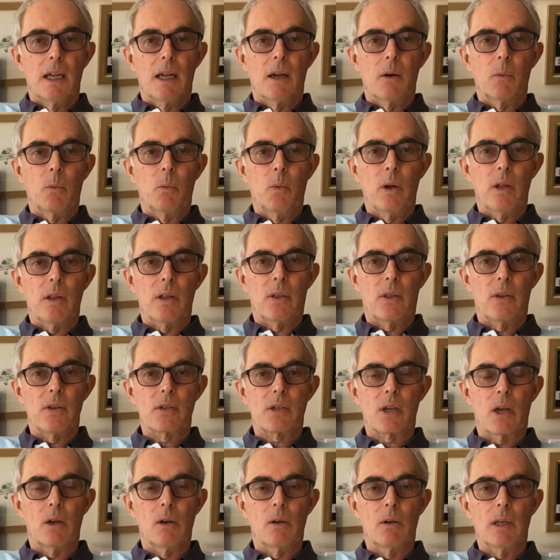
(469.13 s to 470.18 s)
With
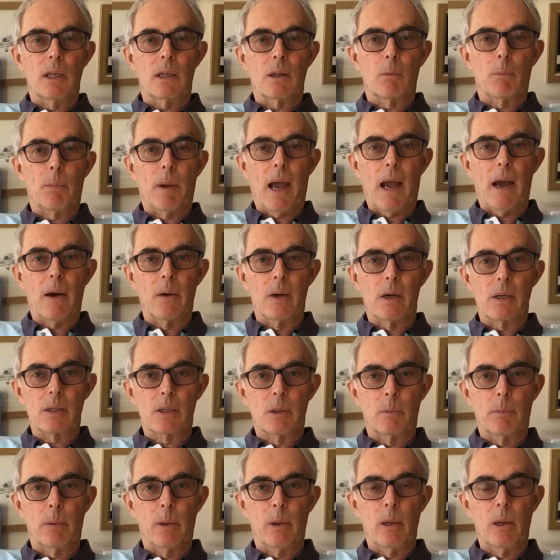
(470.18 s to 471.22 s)
so little power to
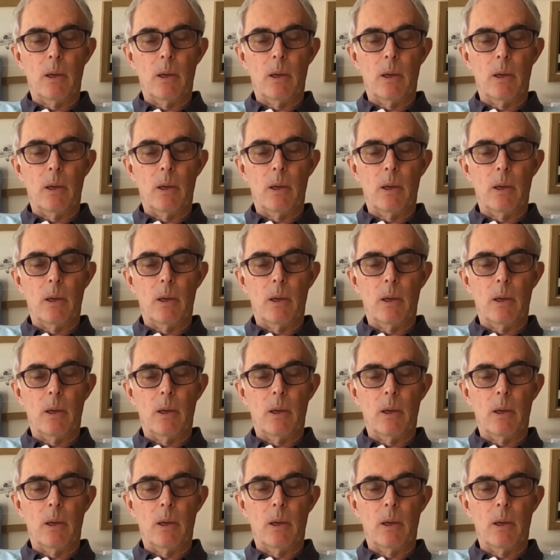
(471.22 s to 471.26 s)
pull